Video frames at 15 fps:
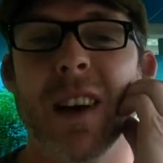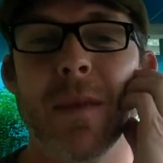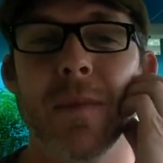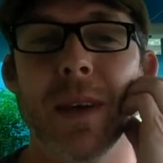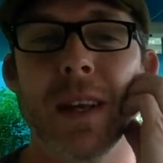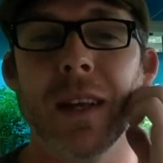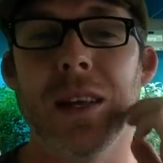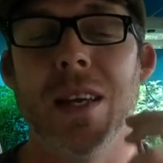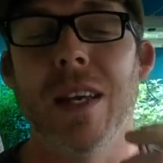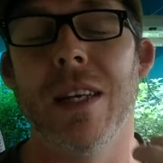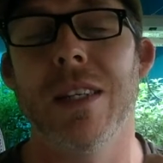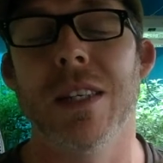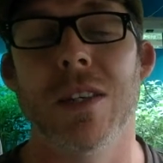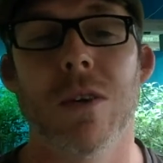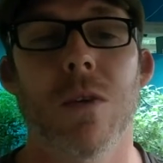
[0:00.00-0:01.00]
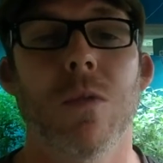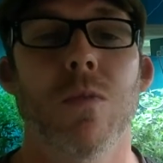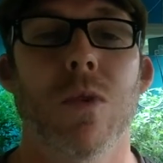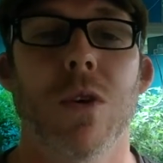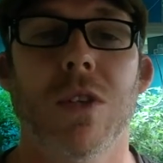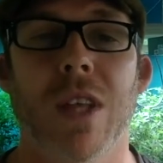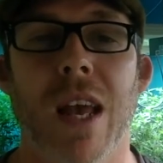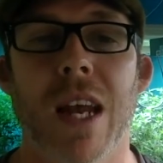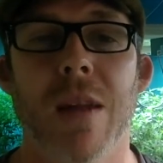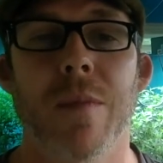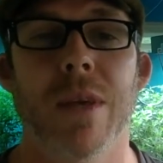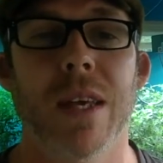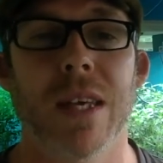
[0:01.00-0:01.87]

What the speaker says: I mean, he's his own worst enemy.